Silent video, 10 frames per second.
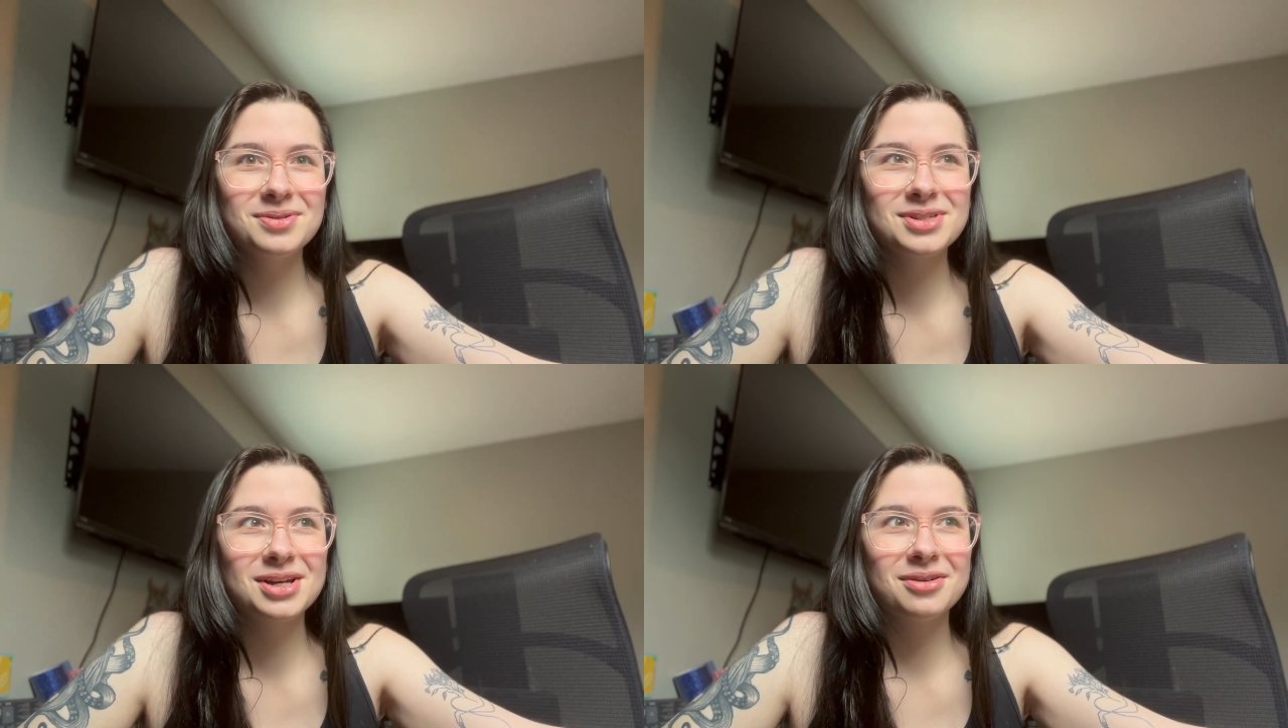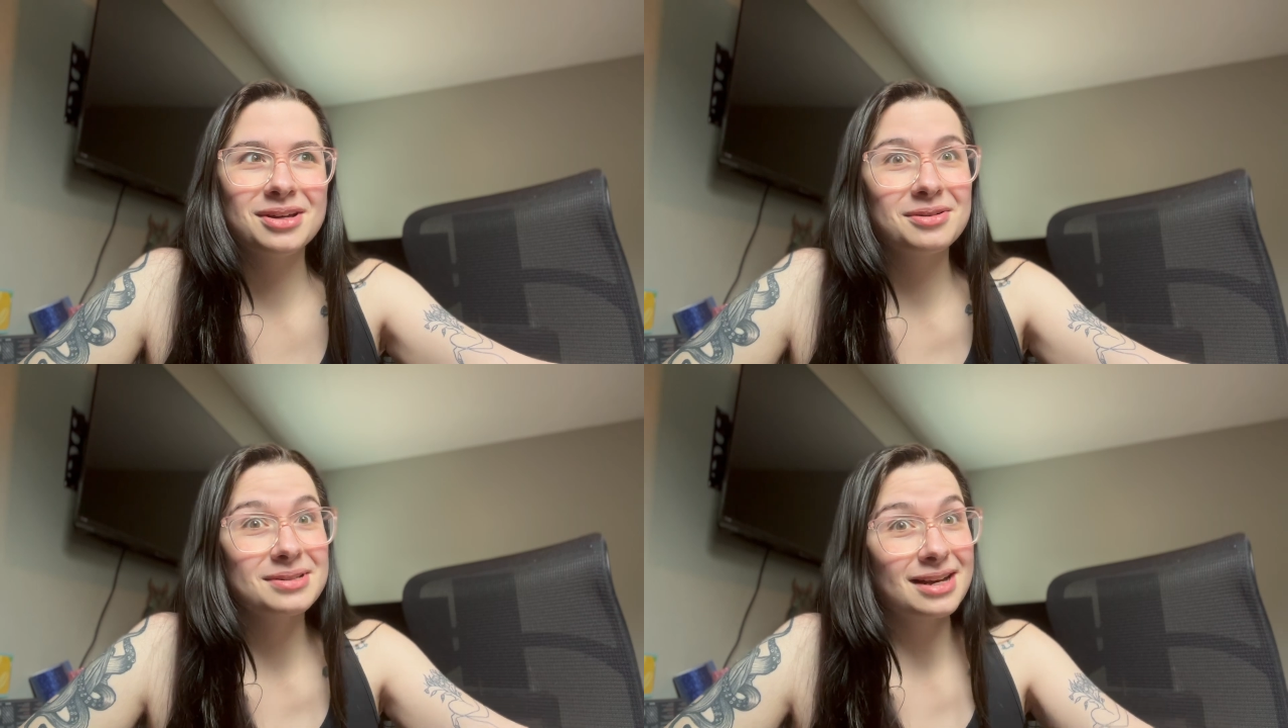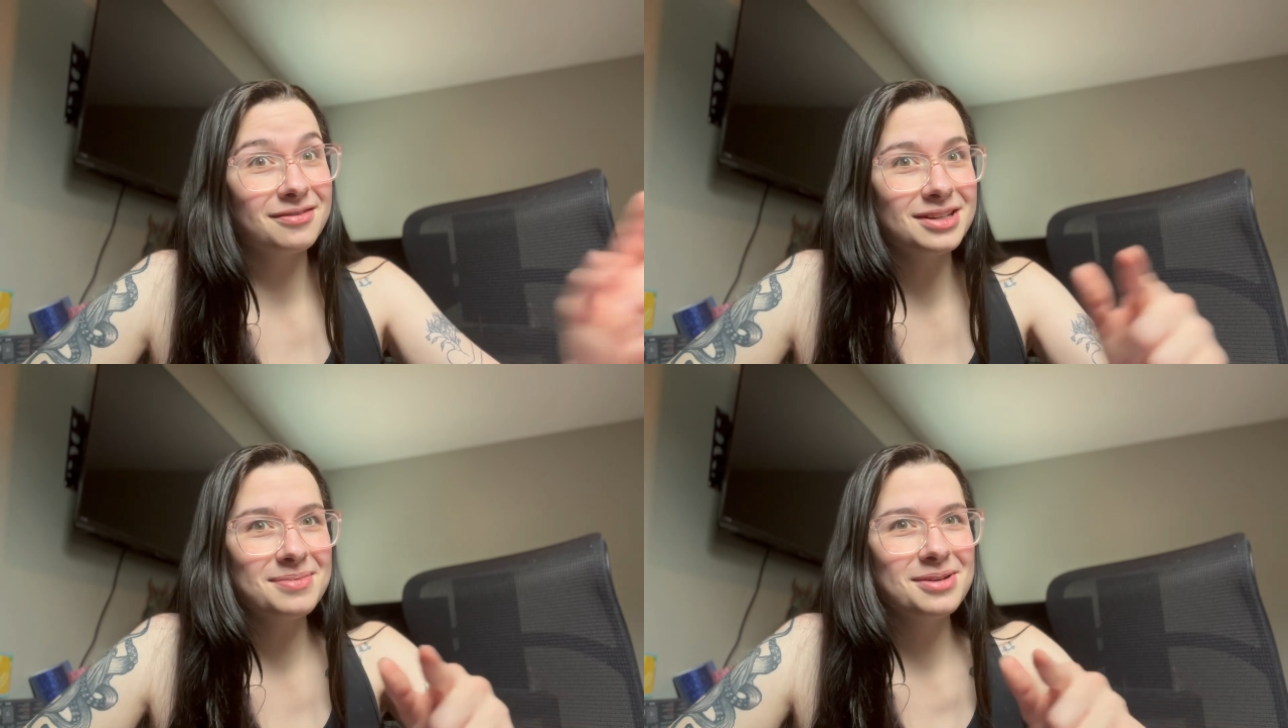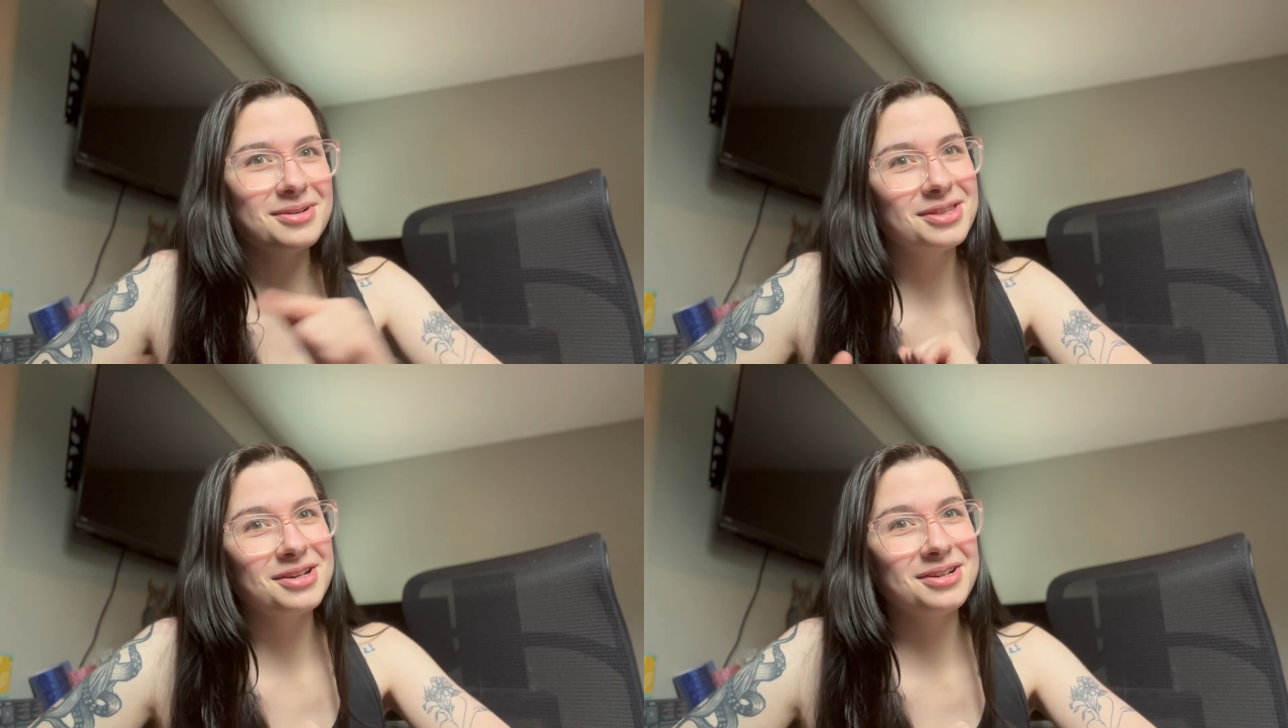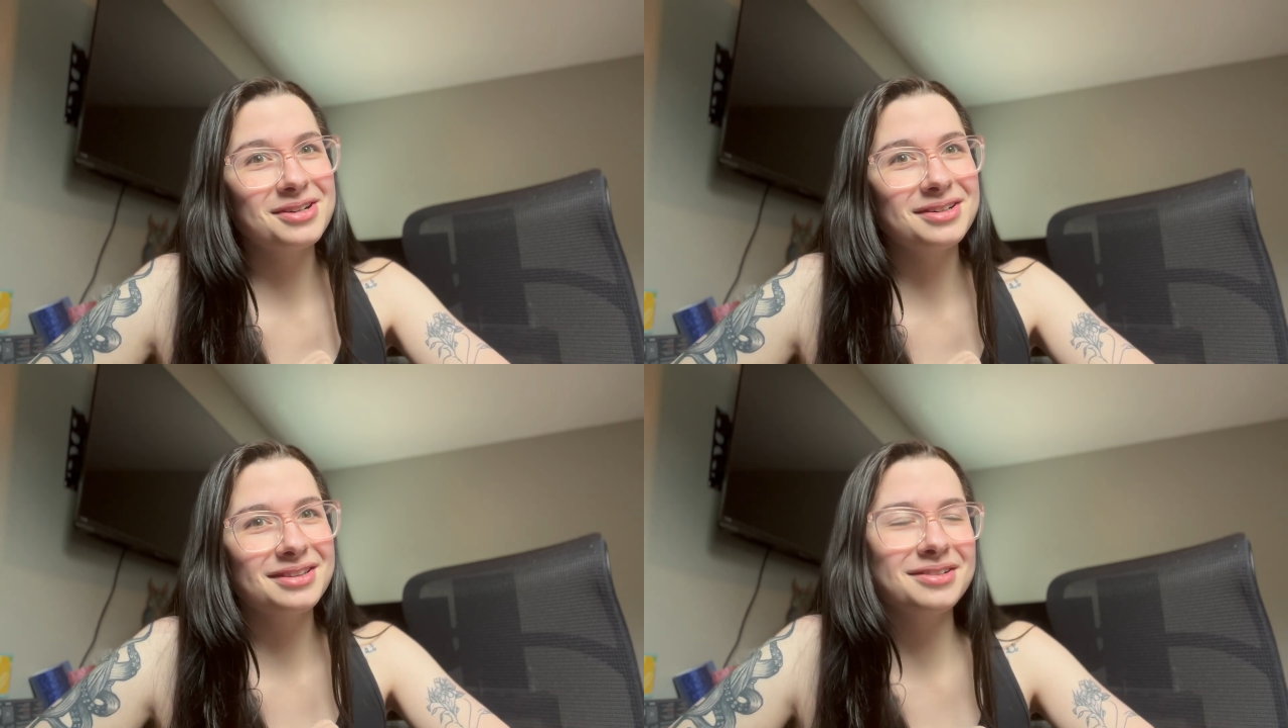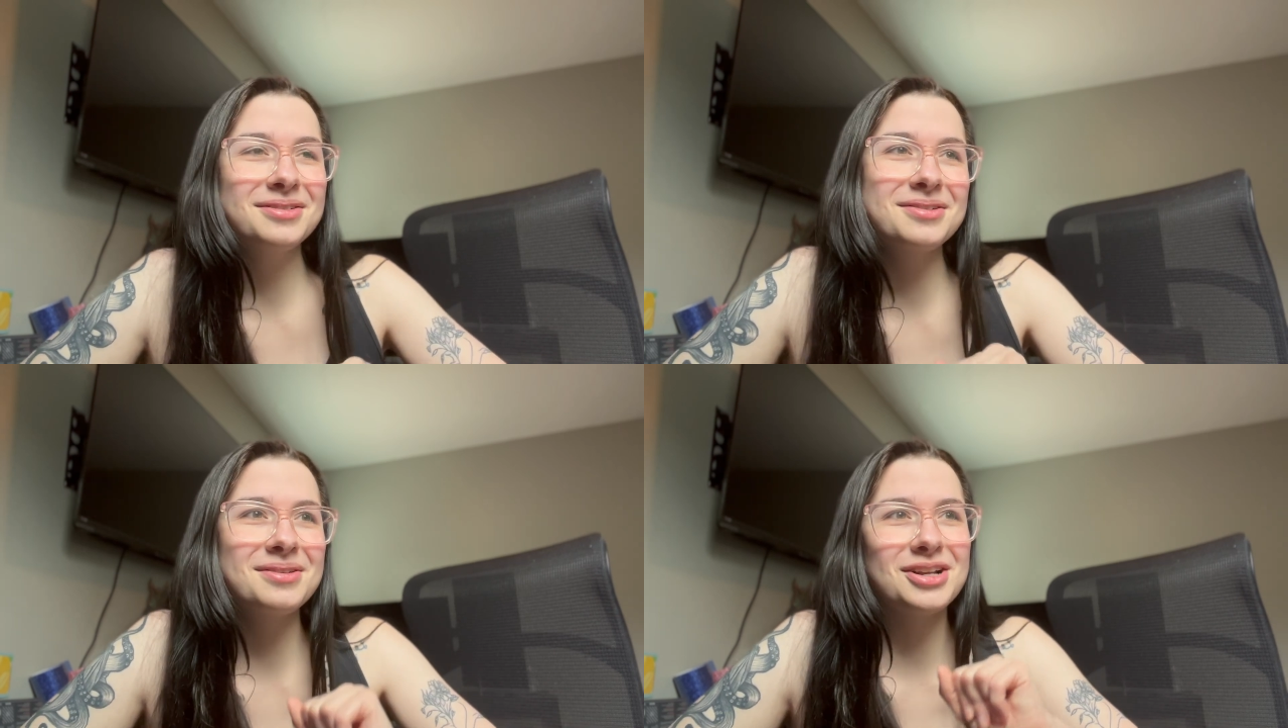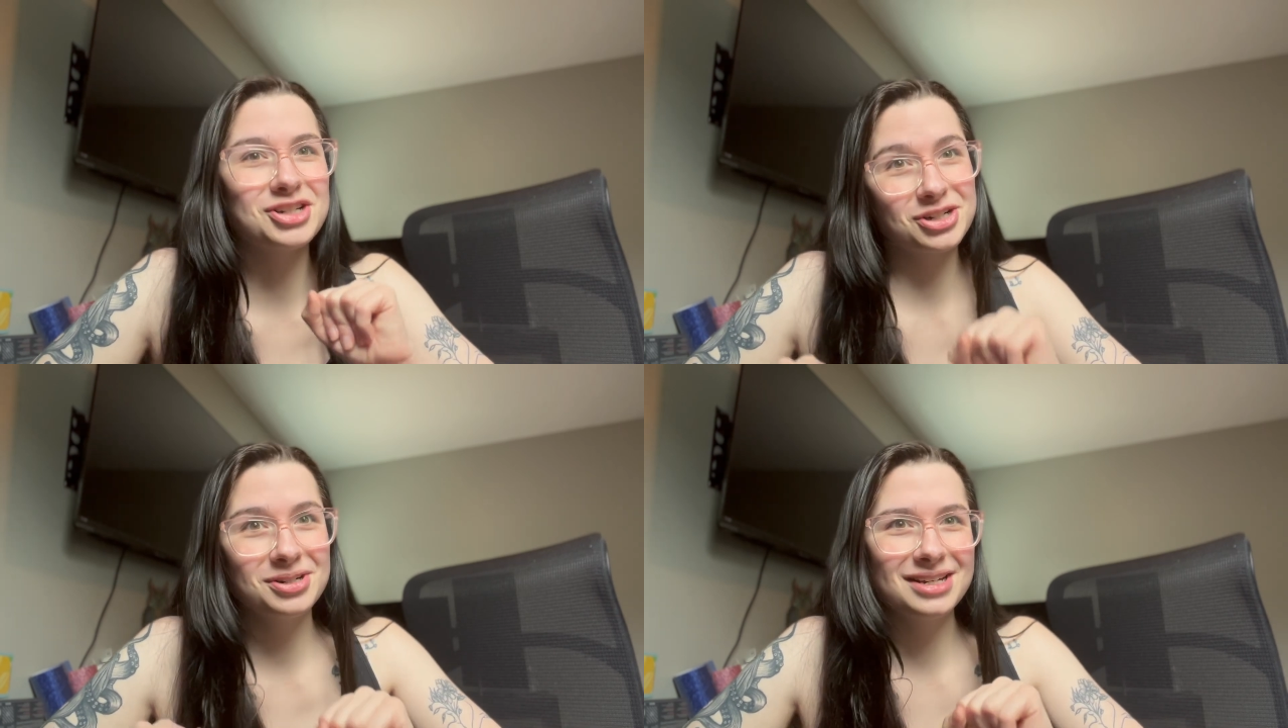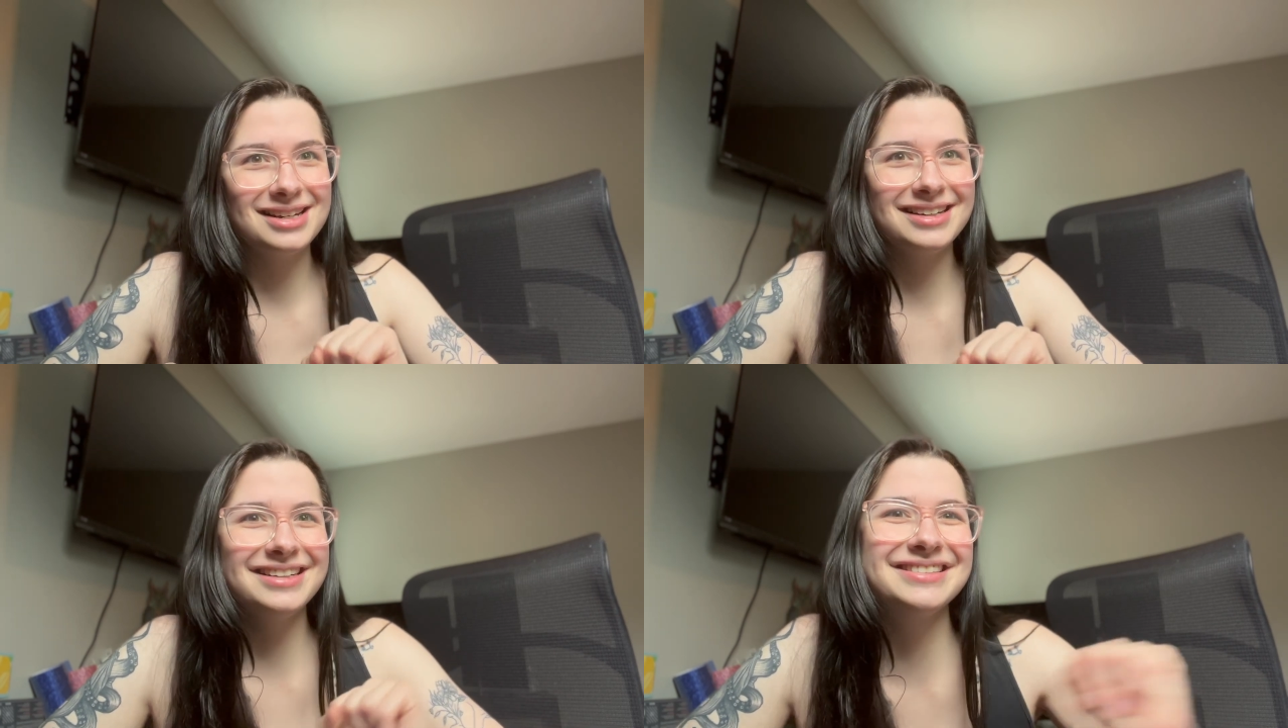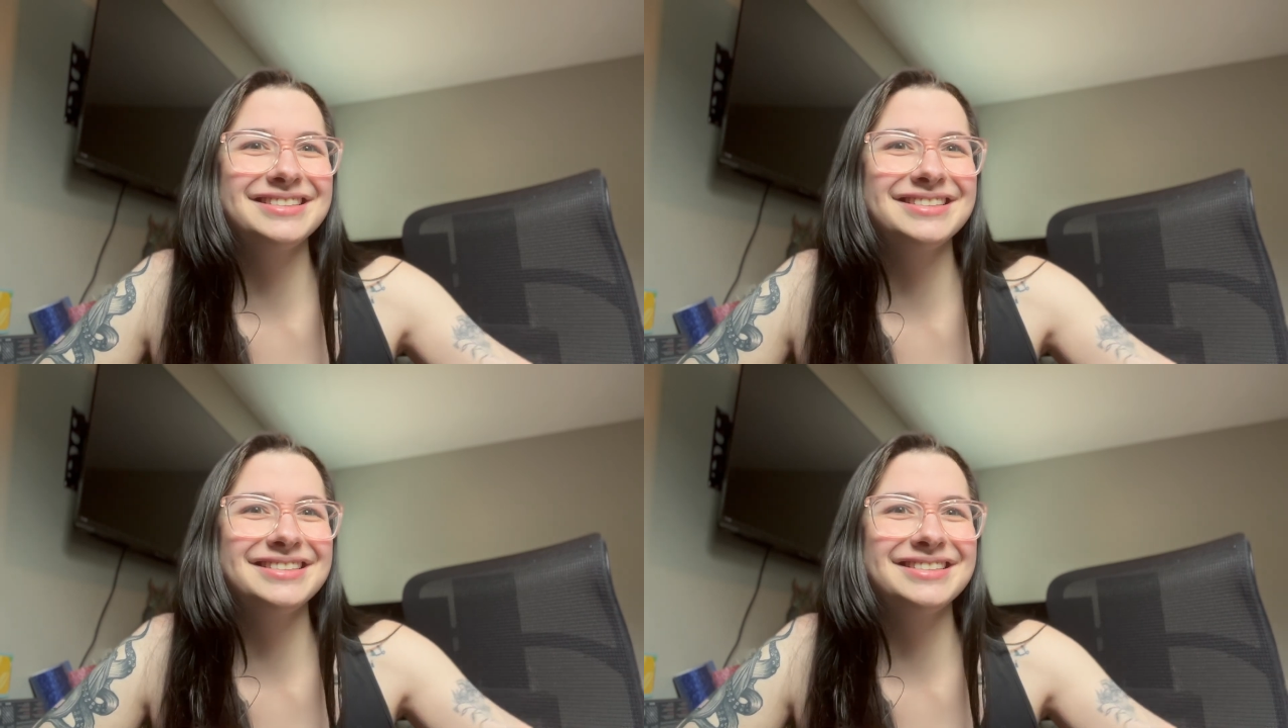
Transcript: so it'll definitely be worth your little journey.